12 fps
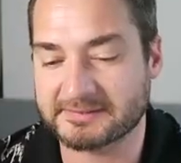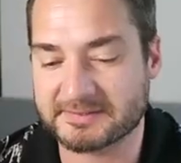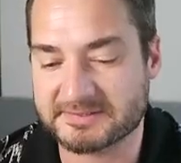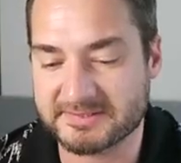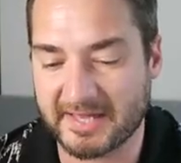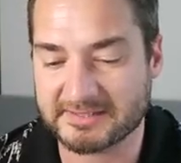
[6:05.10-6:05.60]
in
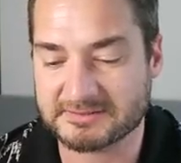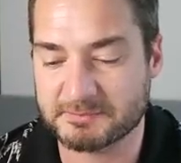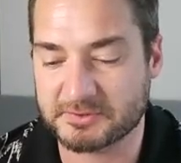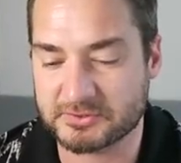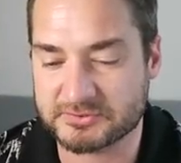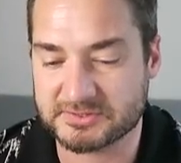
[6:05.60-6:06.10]
the sets,
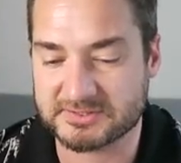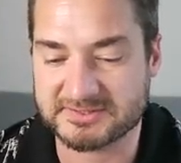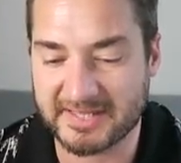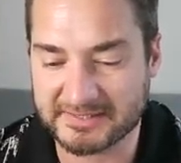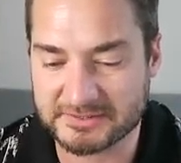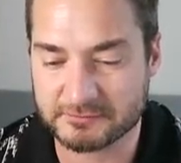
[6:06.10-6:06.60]
because the
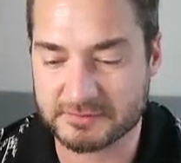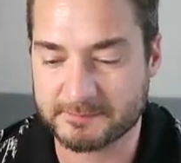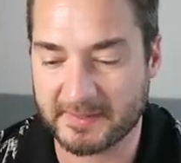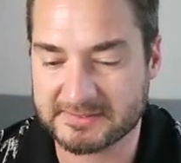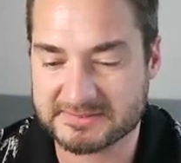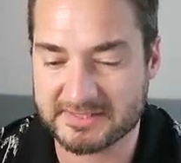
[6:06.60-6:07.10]
sets are
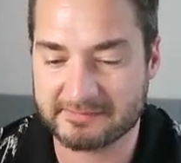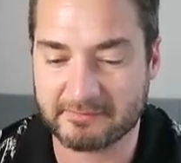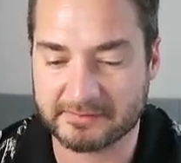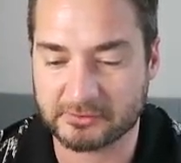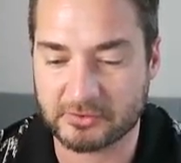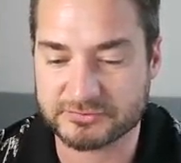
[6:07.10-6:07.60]
expensive
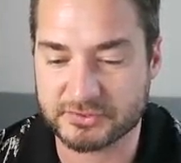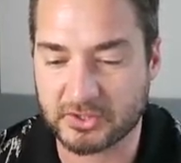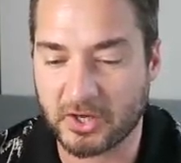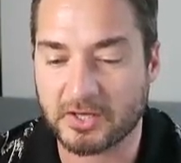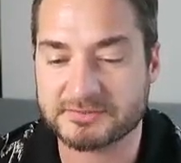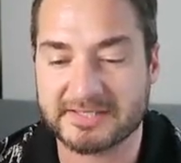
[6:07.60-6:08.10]
and because the
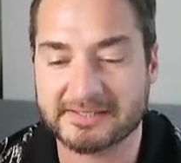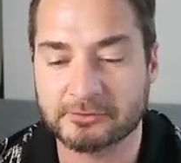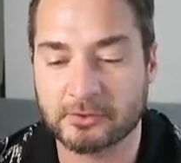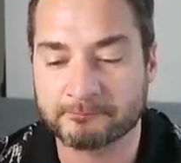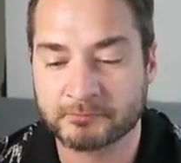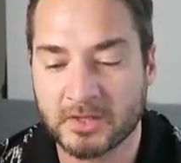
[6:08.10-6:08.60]
cards in
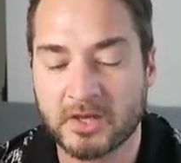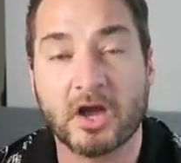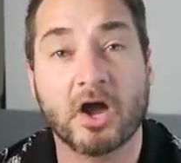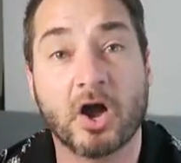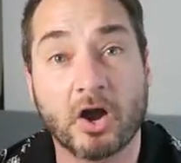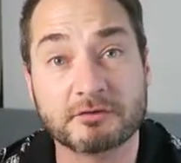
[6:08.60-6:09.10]
them
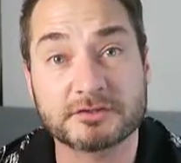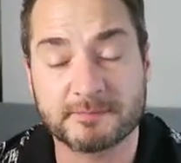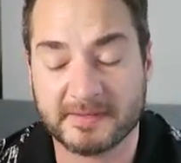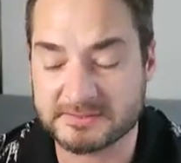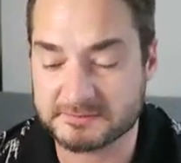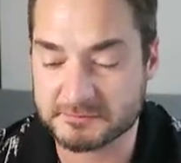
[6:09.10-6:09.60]
are
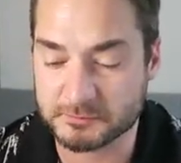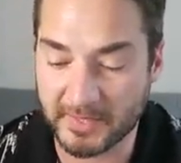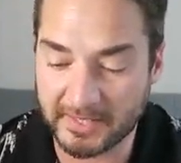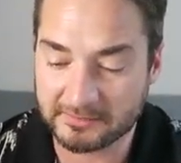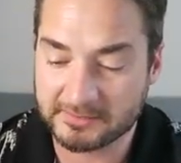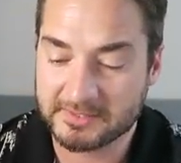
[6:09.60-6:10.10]
expensive as
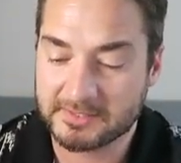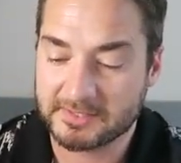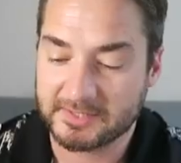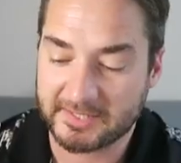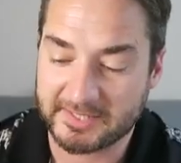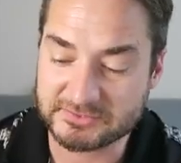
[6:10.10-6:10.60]
well,
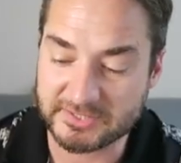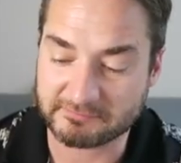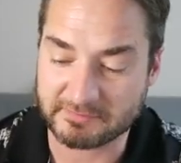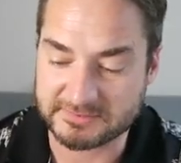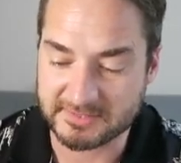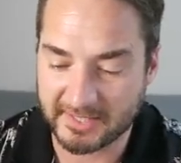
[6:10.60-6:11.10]
it
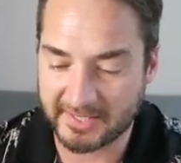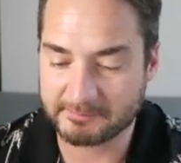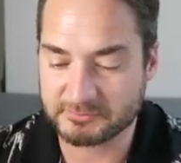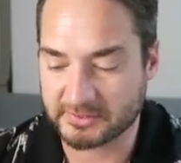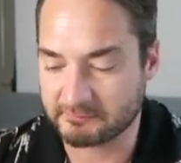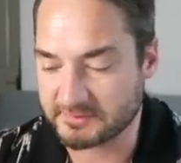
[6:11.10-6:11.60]
generates the
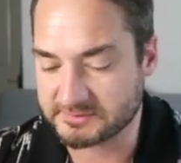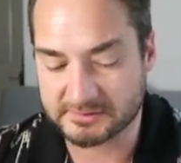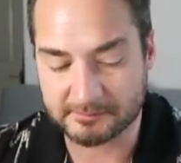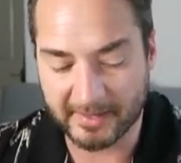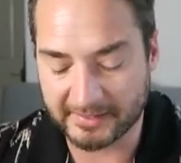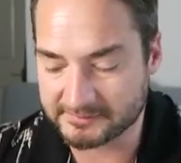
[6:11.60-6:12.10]
hype, generates the
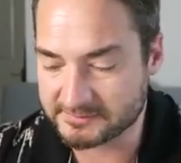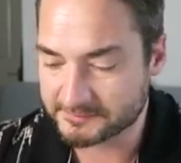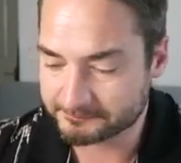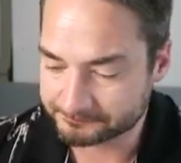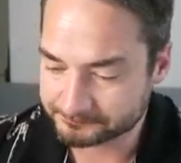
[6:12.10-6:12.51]
demand.